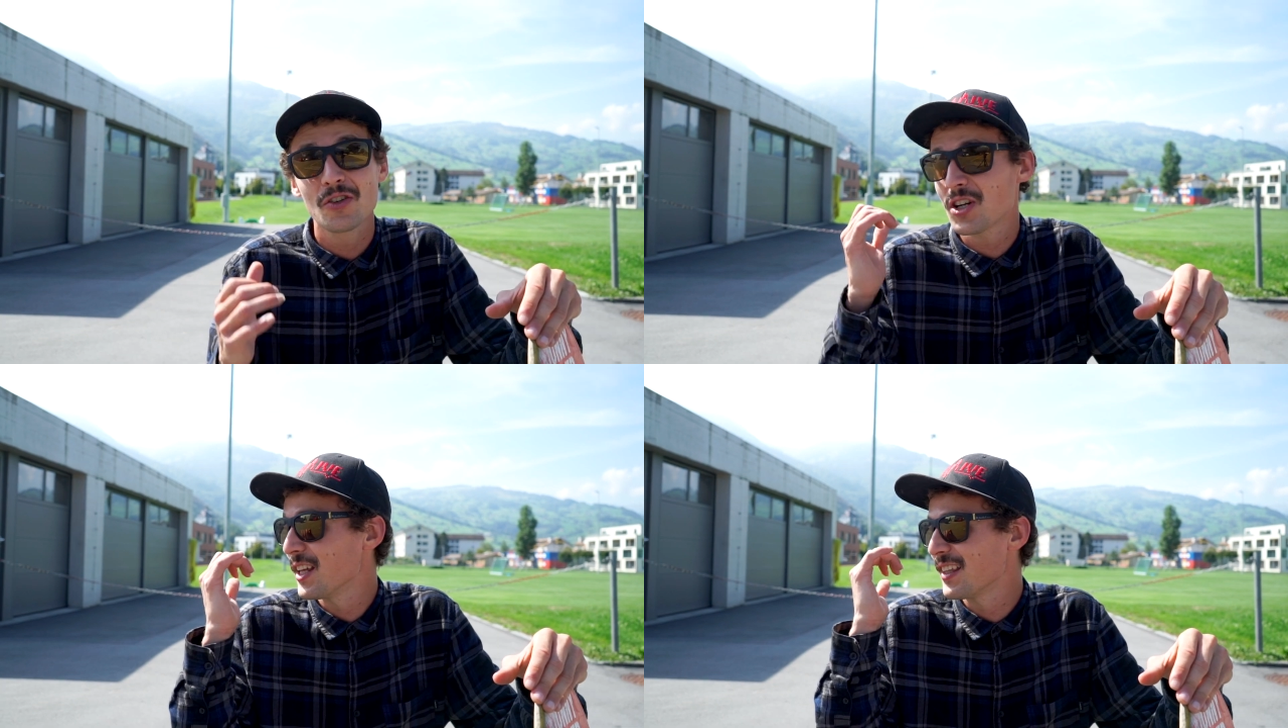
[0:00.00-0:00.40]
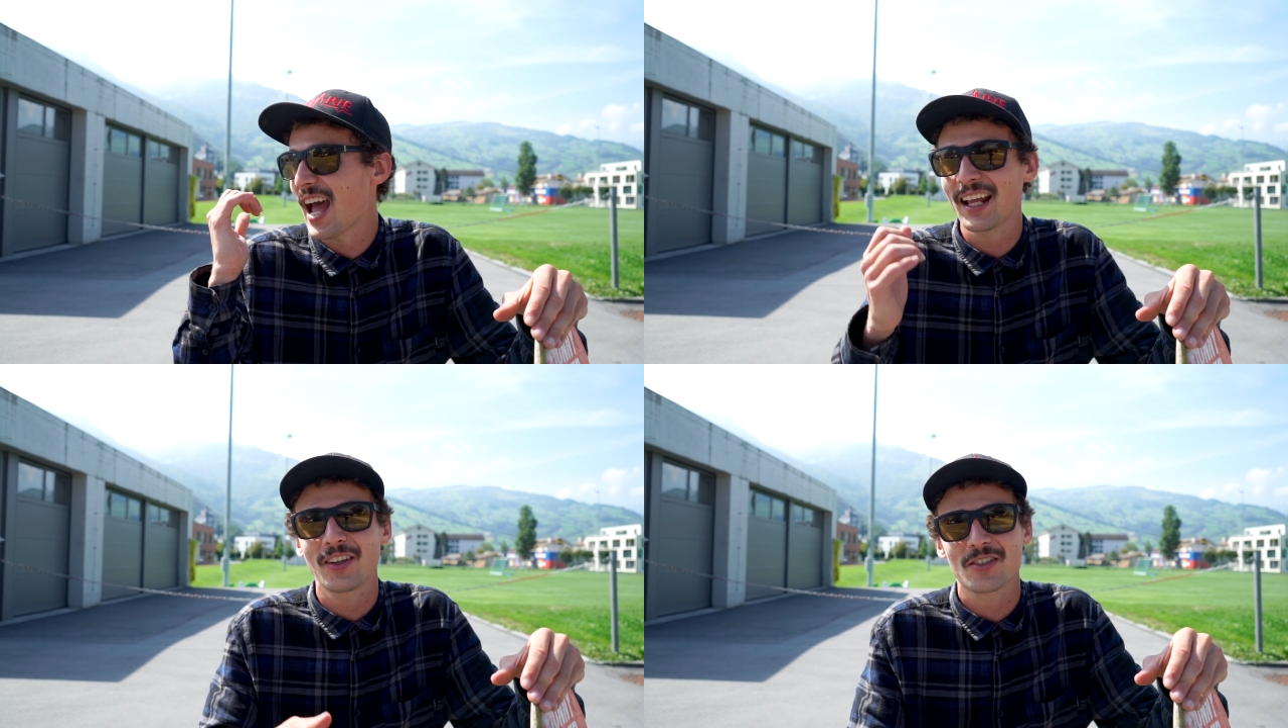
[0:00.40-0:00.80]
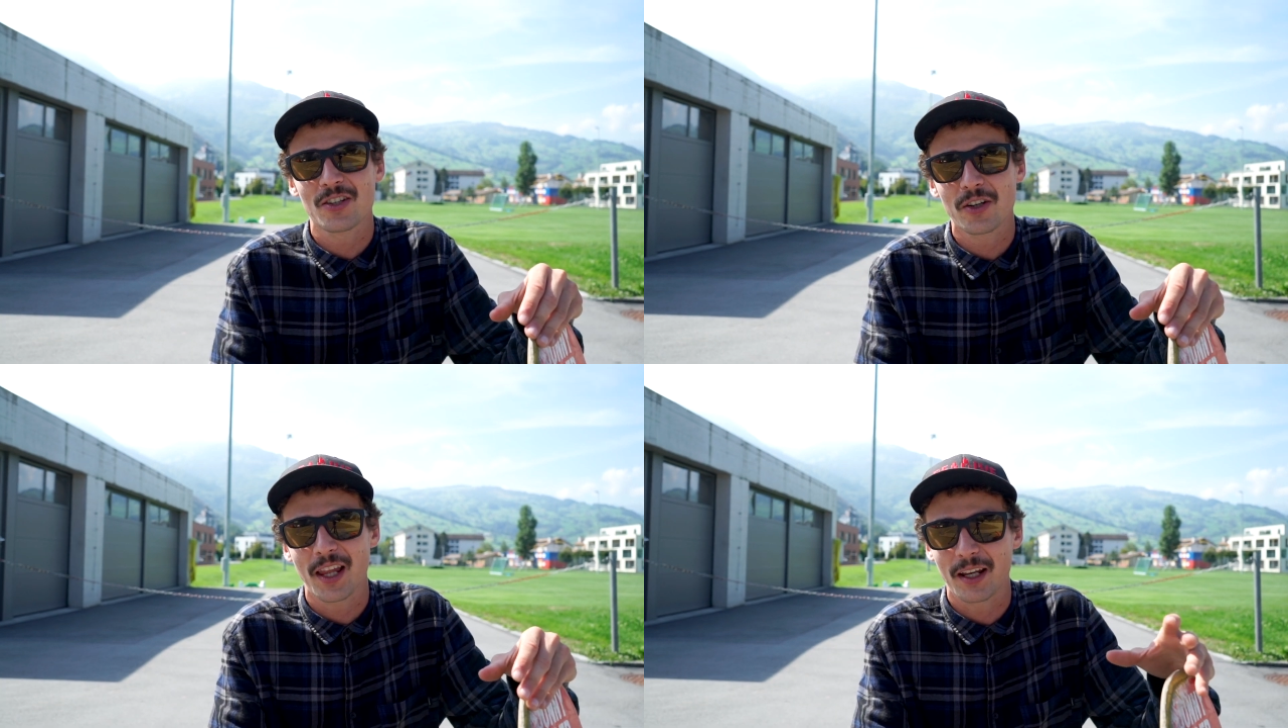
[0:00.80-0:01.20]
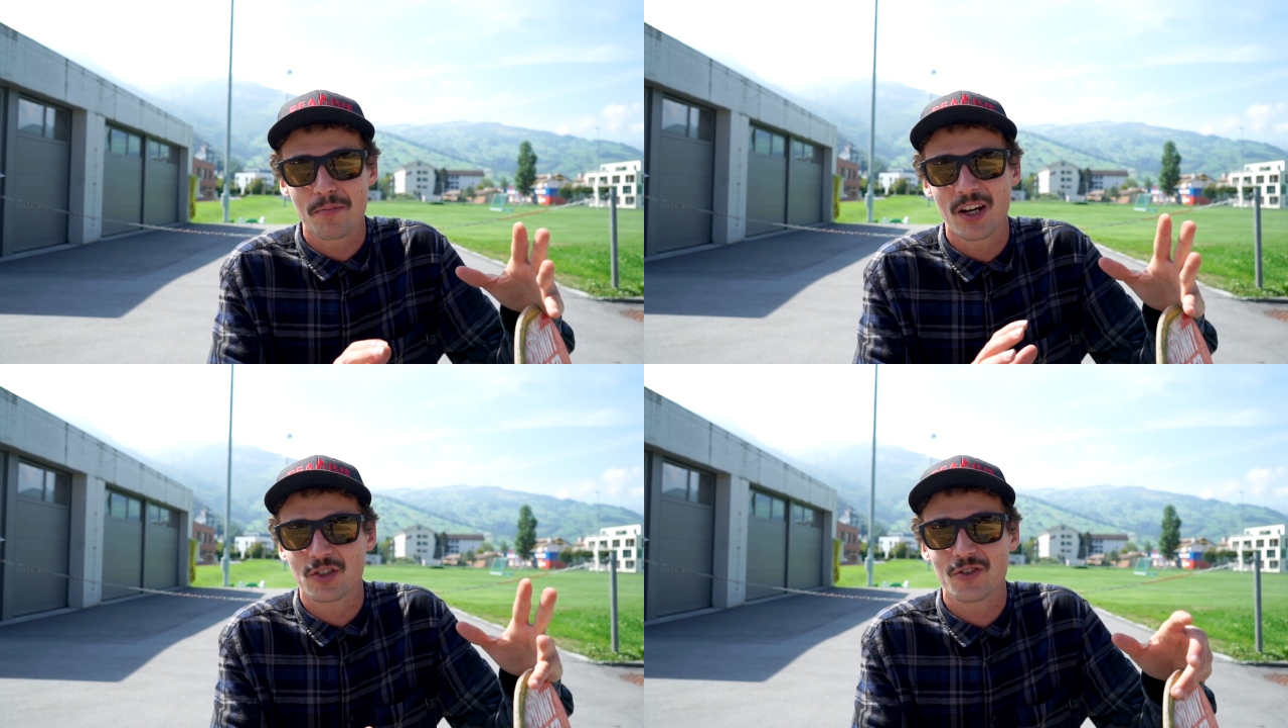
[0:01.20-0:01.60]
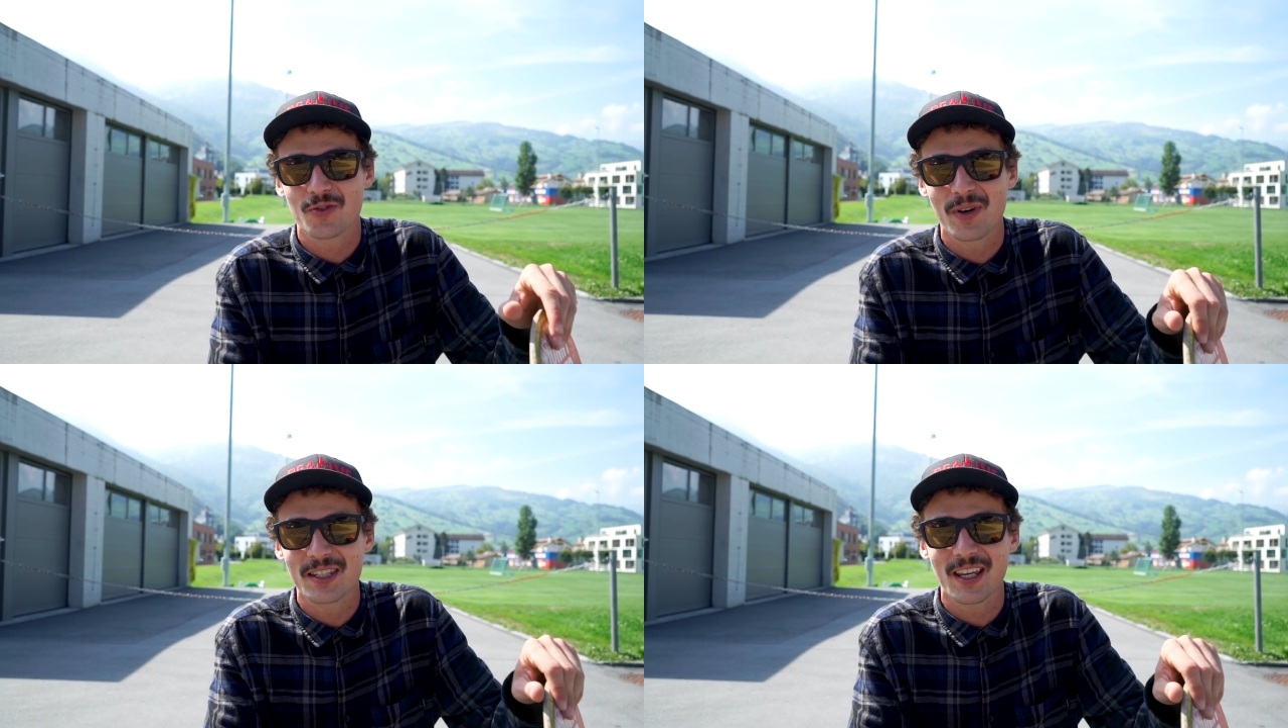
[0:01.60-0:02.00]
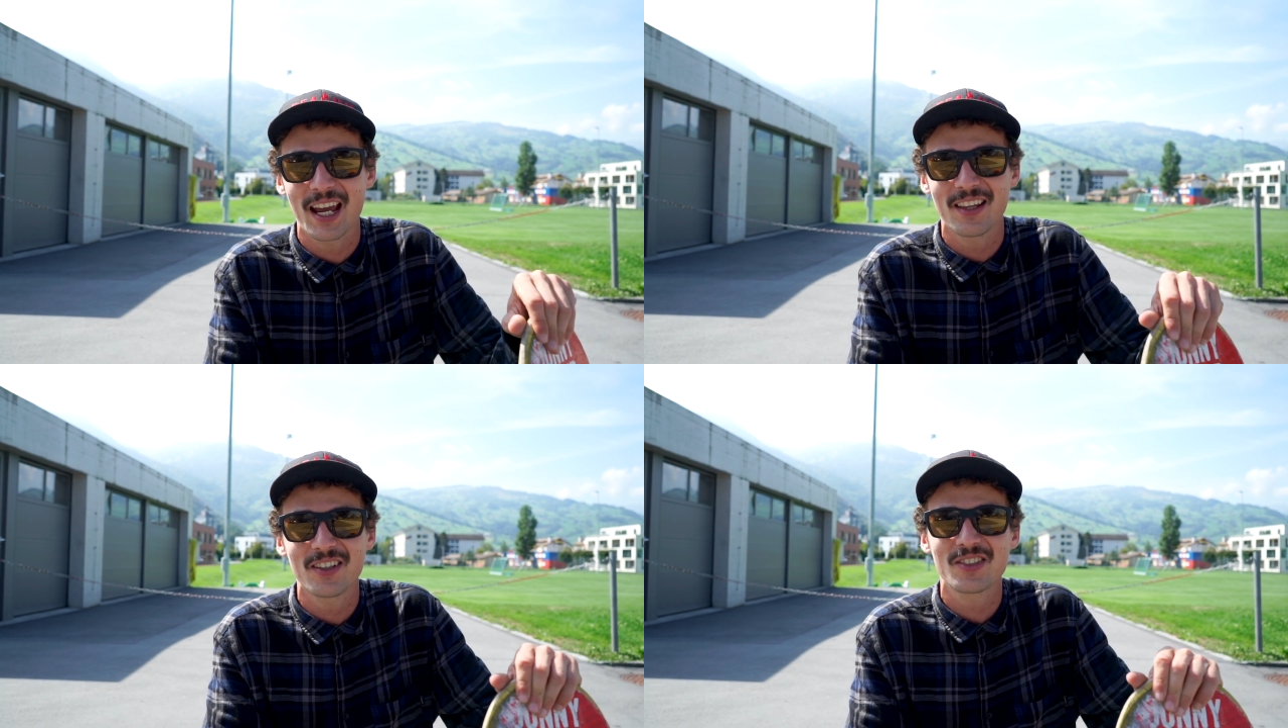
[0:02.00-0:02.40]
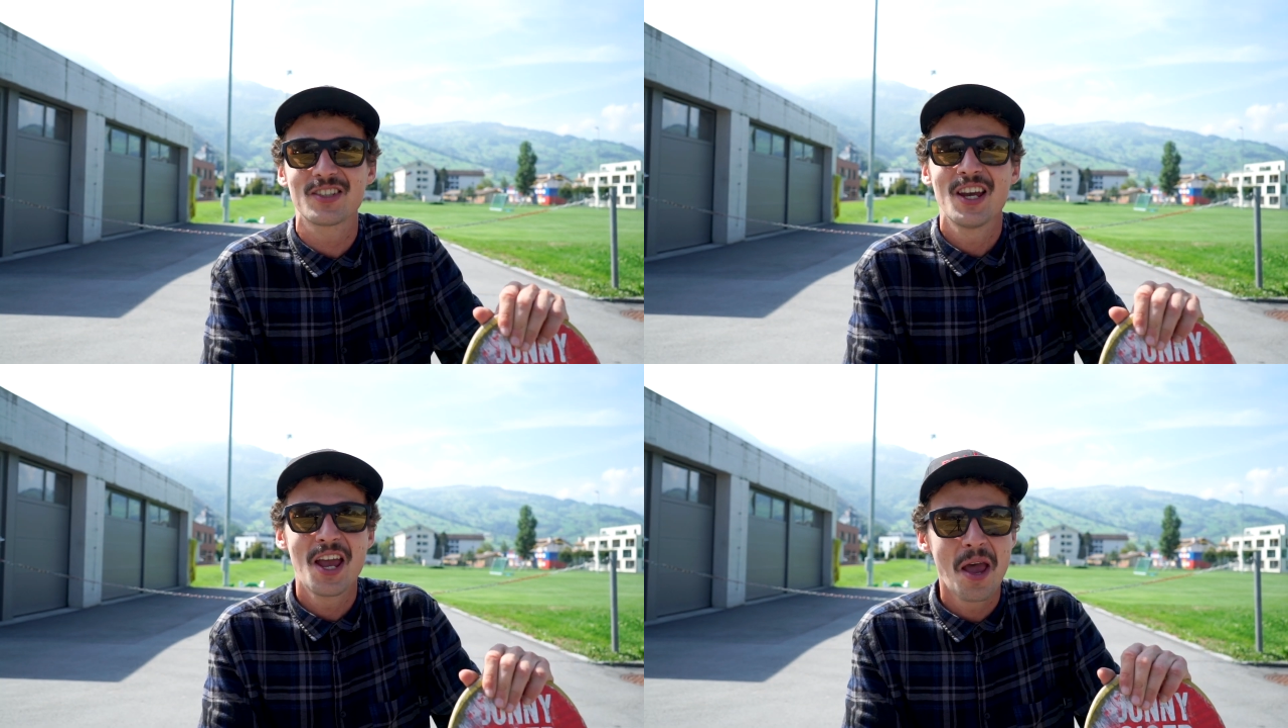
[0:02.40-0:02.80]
Usually that doesn't look like much to street skaters,